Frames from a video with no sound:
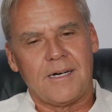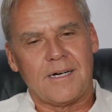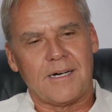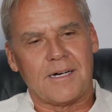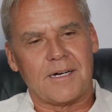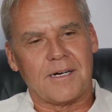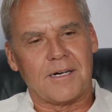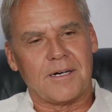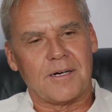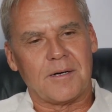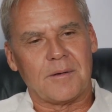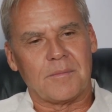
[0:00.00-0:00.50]

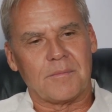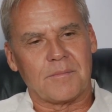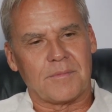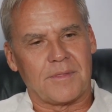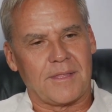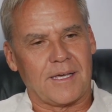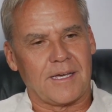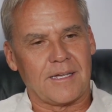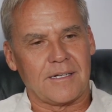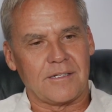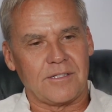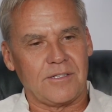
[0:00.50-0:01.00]

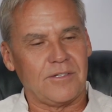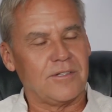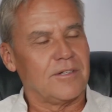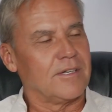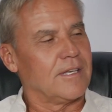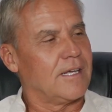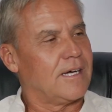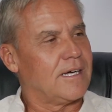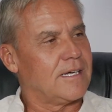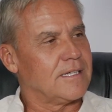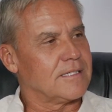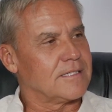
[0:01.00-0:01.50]
that
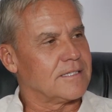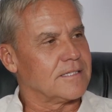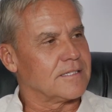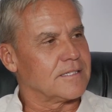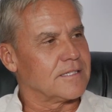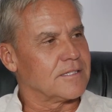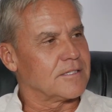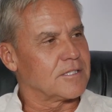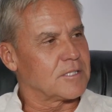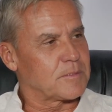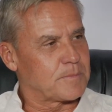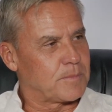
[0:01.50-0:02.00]
utilizes
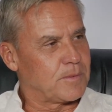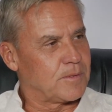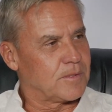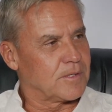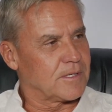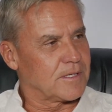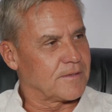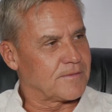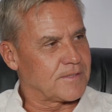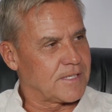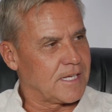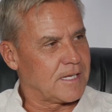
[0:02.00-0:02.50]
the
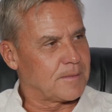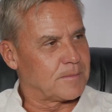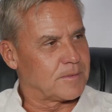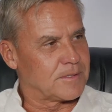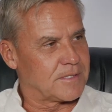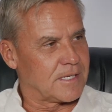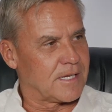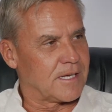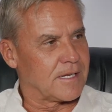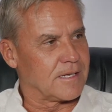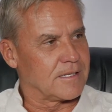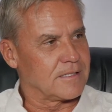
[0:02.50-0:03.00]
sport of table
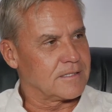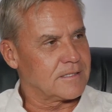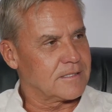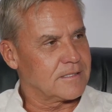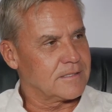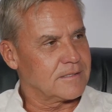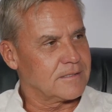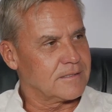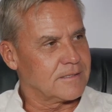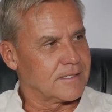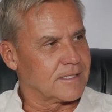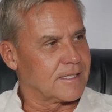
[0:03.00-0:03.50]

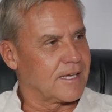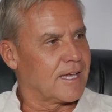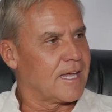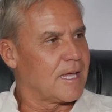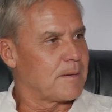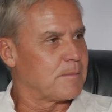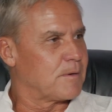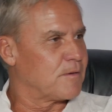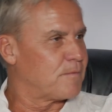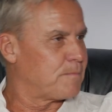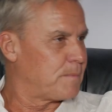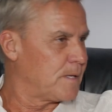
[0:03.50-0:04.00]
tennis, the
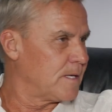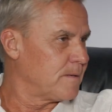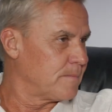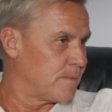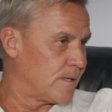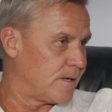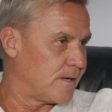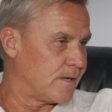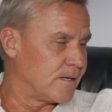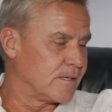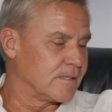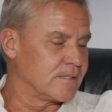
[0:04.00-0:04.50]
game of ping
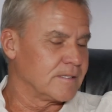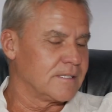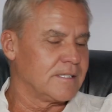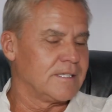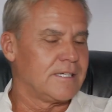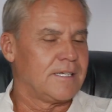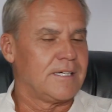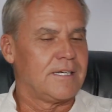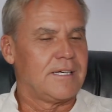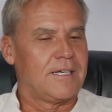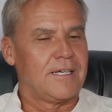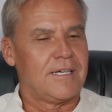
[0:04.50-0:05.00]
pong,
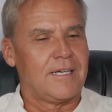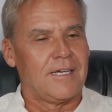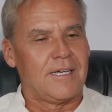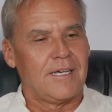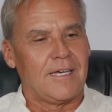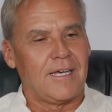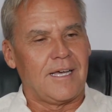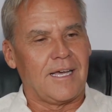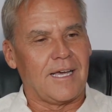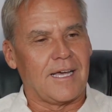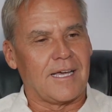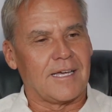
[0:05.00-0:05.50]

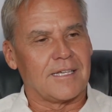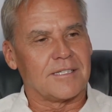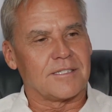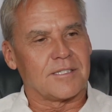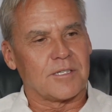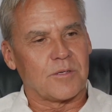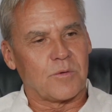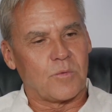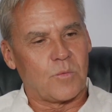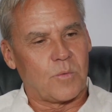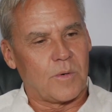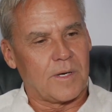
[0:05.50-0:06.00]
as
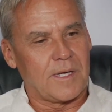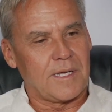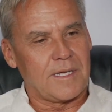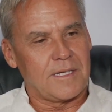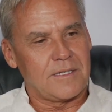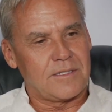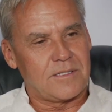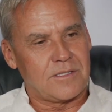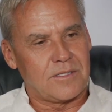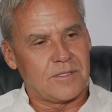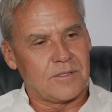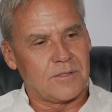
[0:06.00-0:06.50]
a way
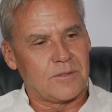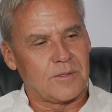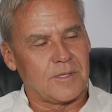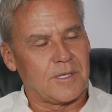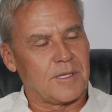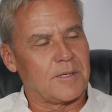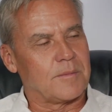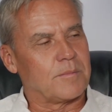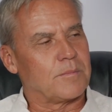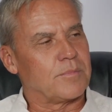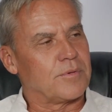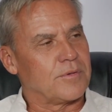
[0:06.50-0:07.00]
to
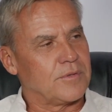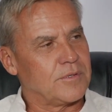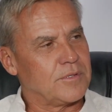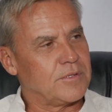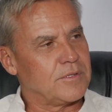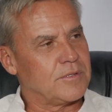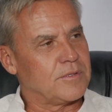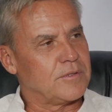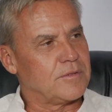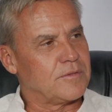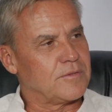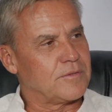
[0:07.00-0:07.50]

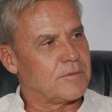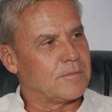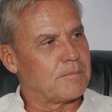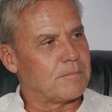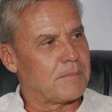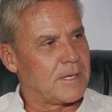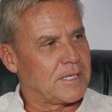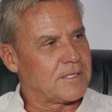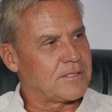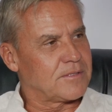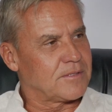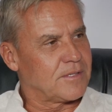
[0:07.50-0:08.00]
improve
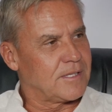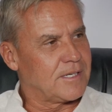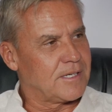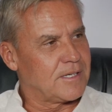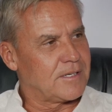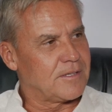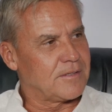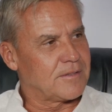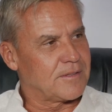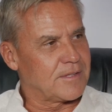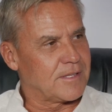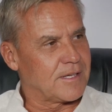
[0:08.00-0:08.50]
mental
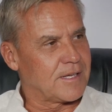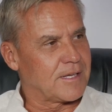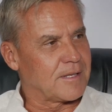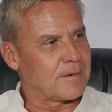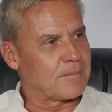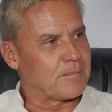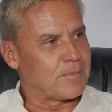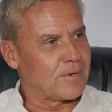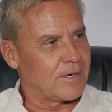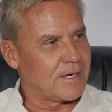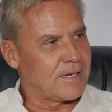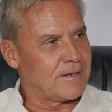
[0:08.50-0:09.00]
health
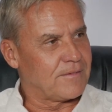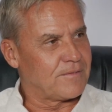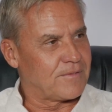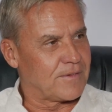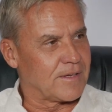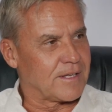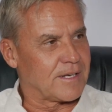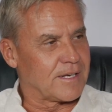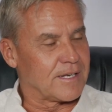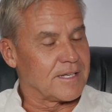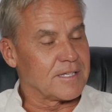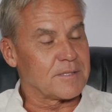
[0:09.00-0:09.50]
and brain
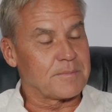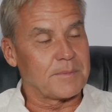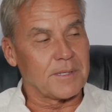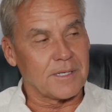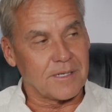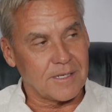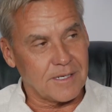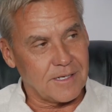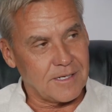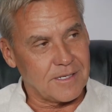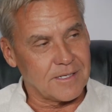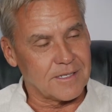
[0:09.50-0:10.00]
fitness,
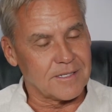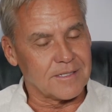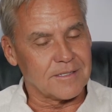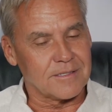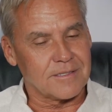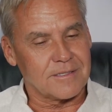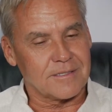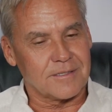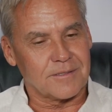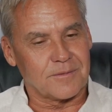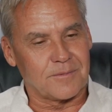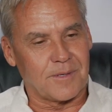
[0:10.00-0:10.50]

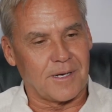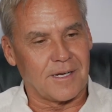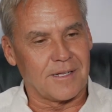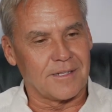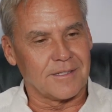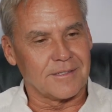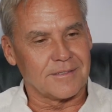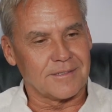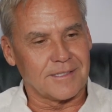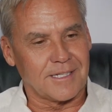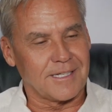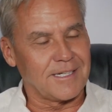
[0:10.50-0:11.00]
because
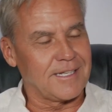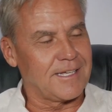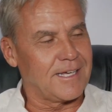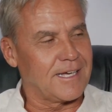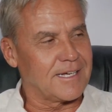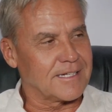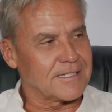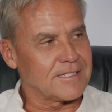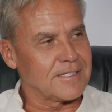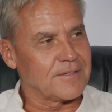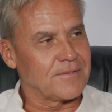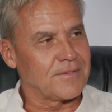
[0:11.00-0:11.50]
while any
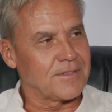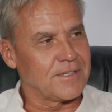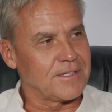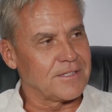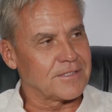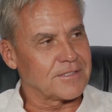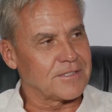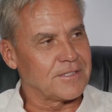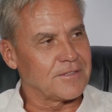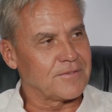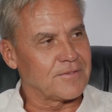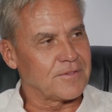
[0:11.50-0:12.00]
activity
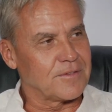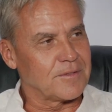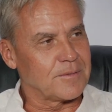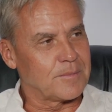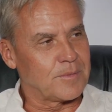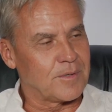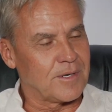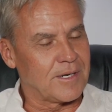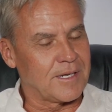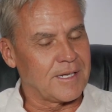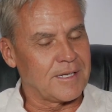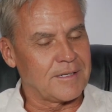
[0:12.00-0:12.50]
is good for the
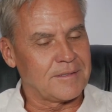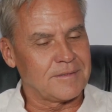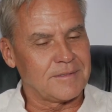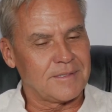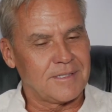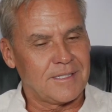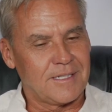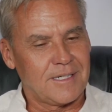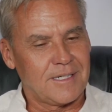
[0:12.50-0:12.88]
brain,